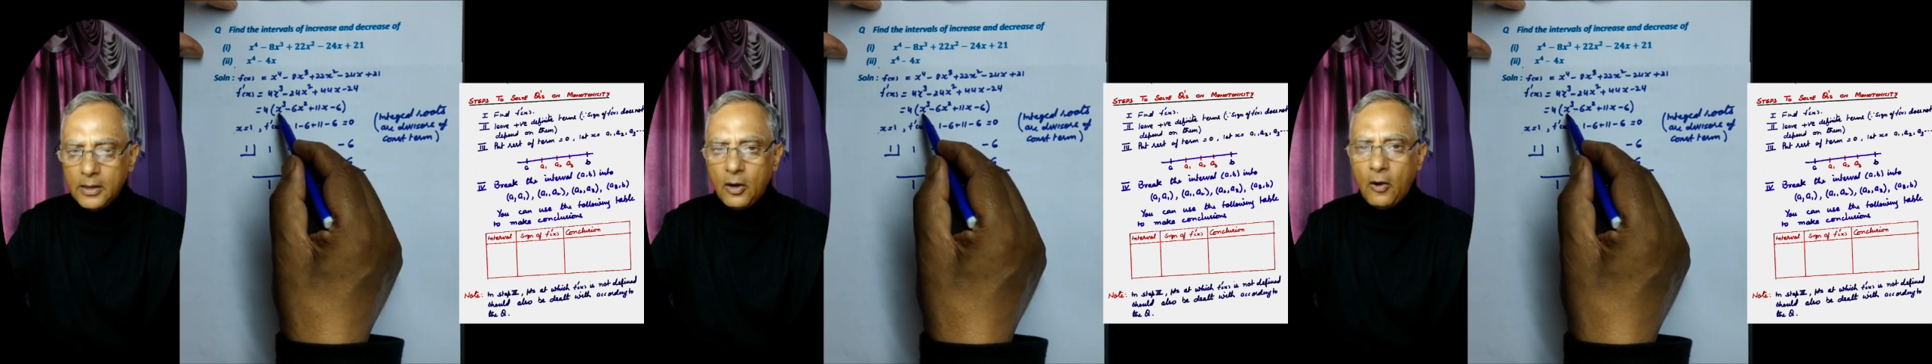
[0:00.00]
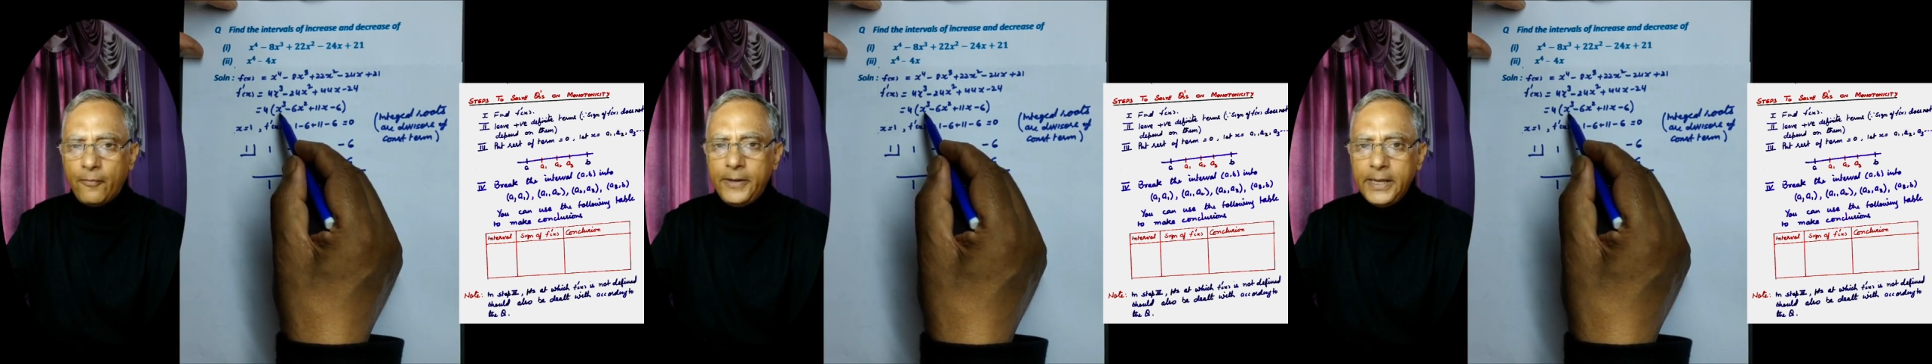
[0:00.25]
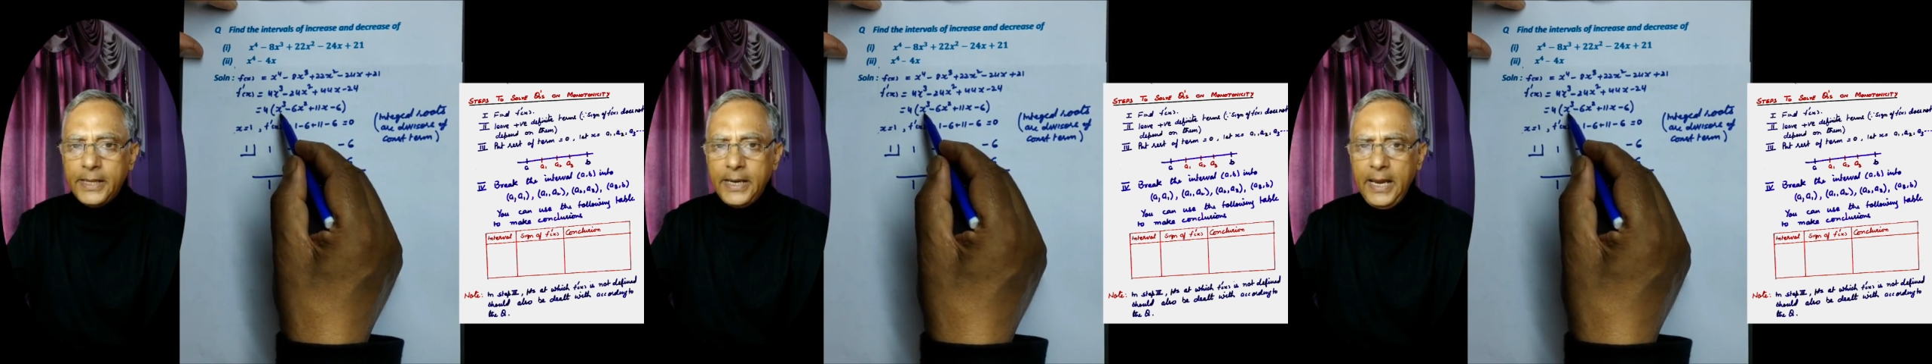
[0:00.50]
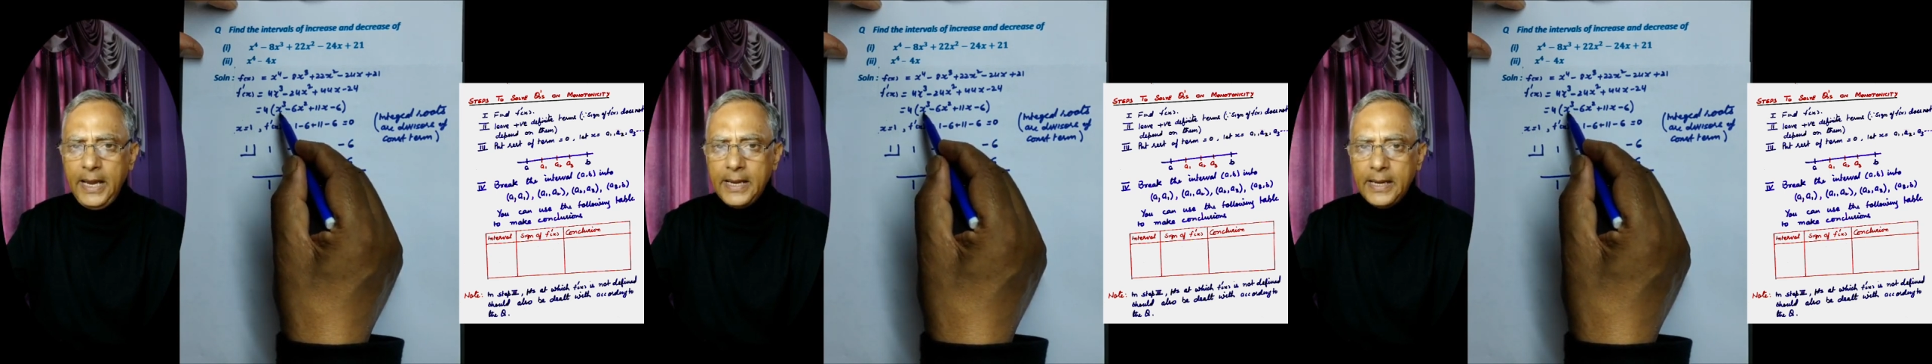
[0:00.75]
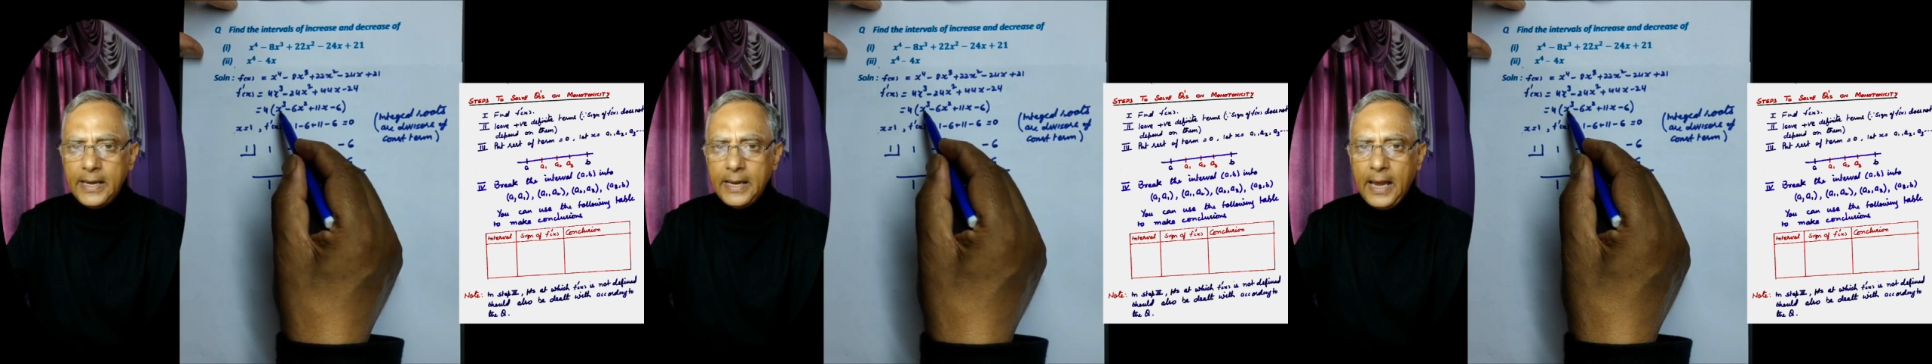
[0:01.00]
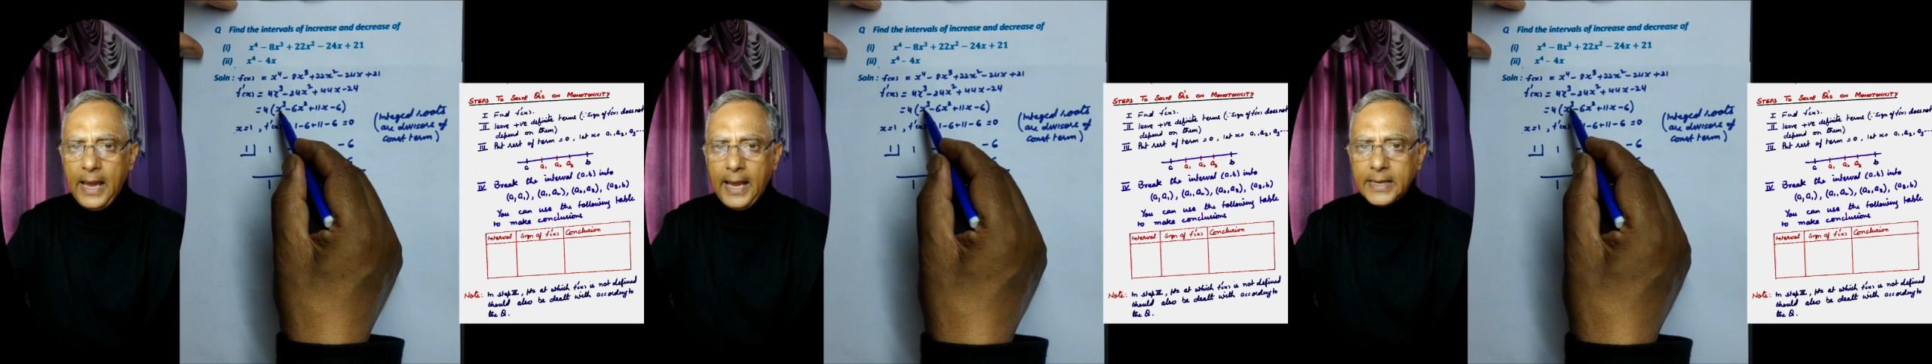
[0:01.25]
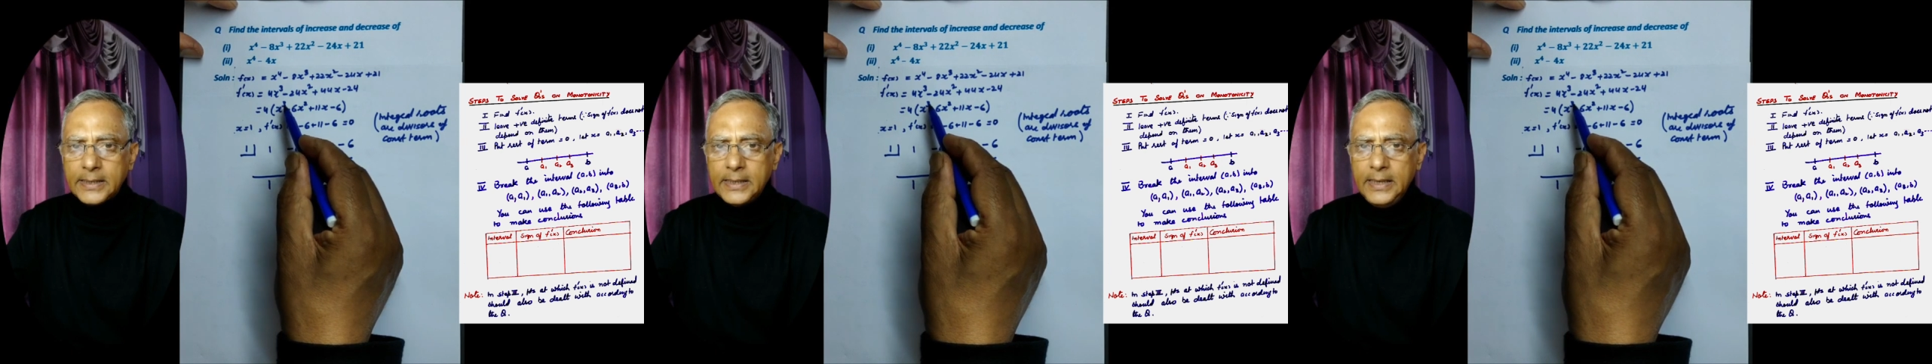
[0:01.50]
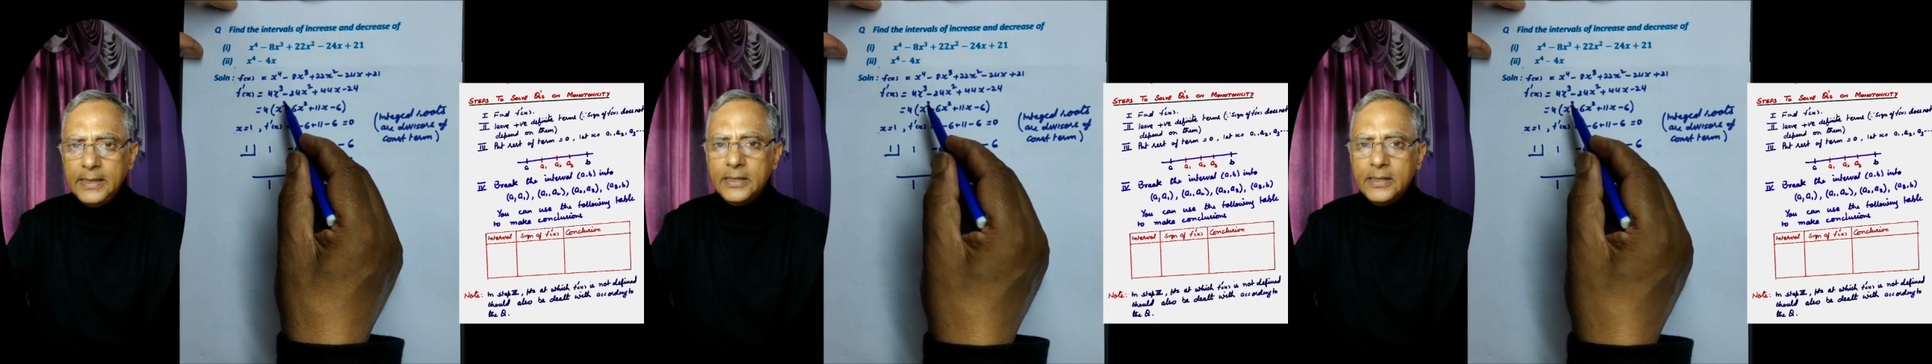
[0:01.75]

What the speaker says: of degree x